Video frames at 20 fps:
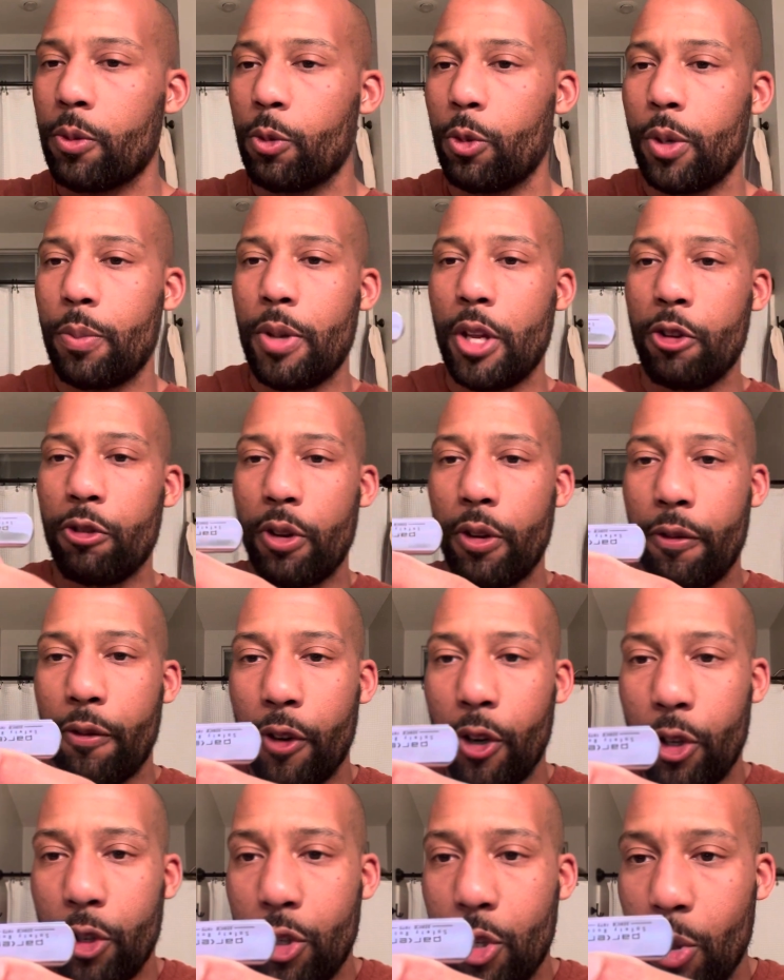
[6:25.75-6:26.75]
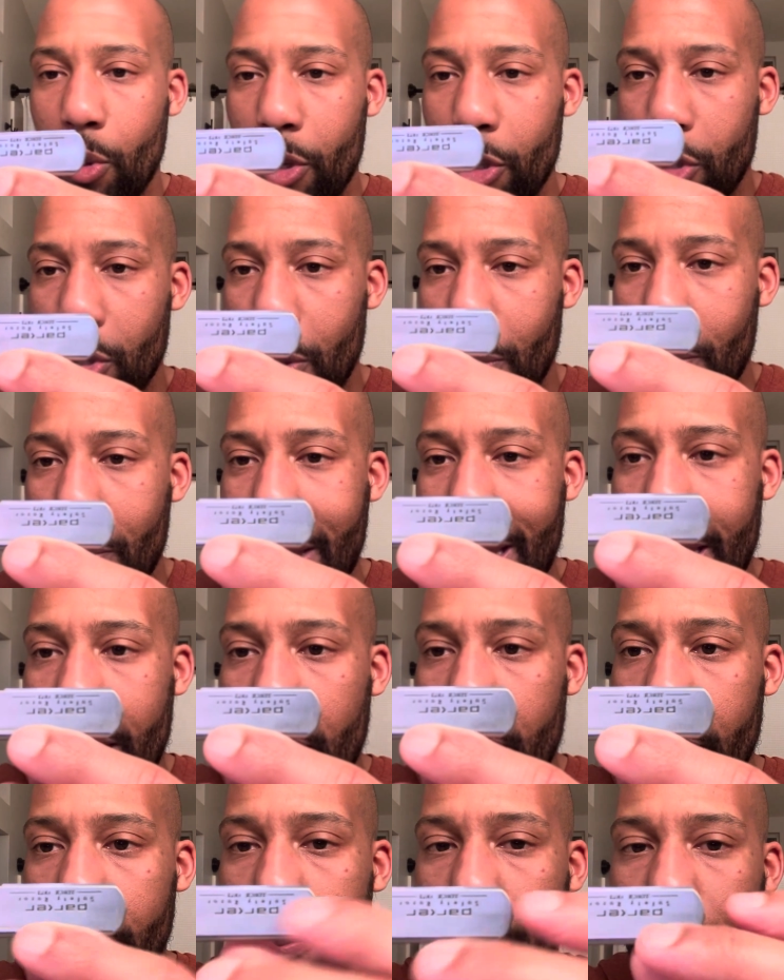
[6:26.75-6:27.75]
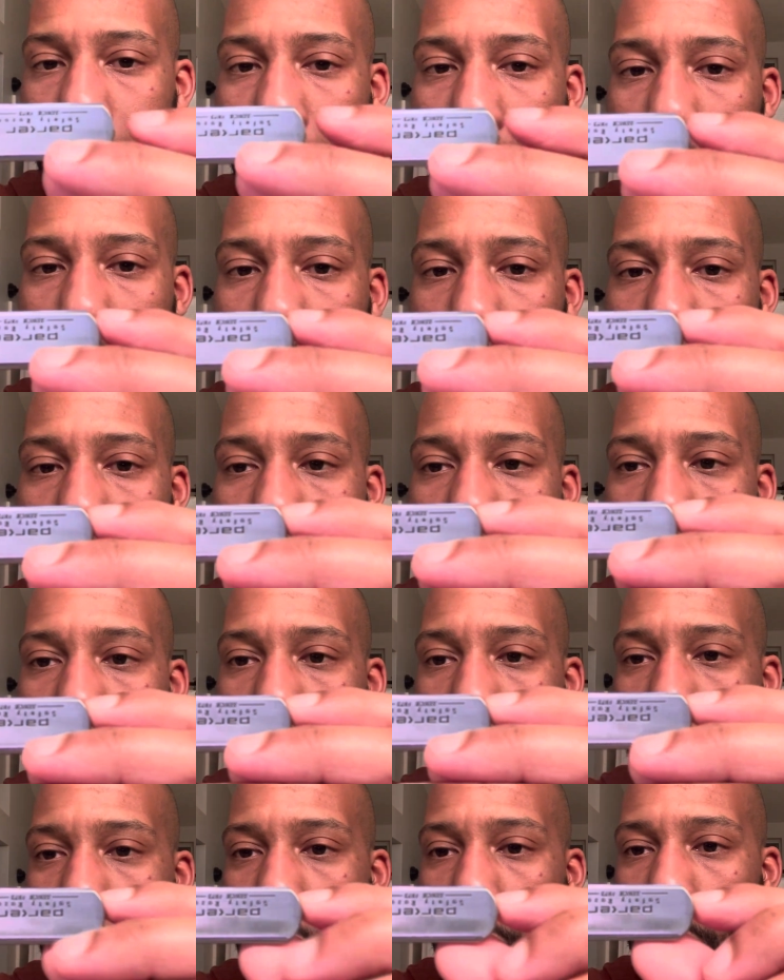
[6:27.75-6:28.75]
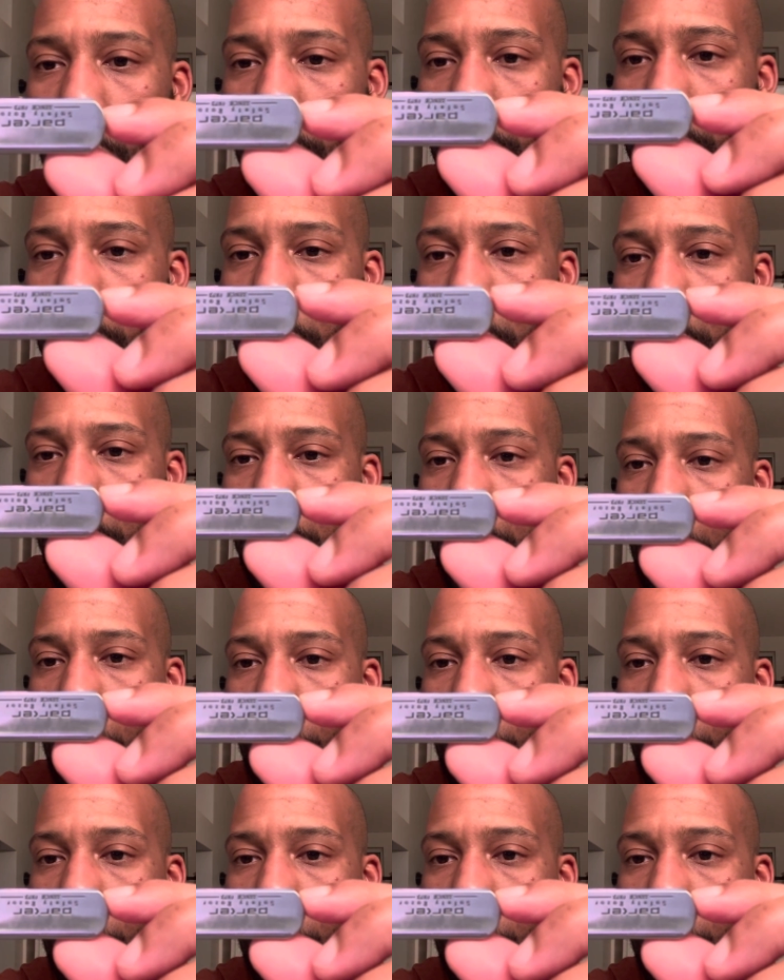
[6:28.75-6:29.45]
would be referred to as their medium insert, and you can just see how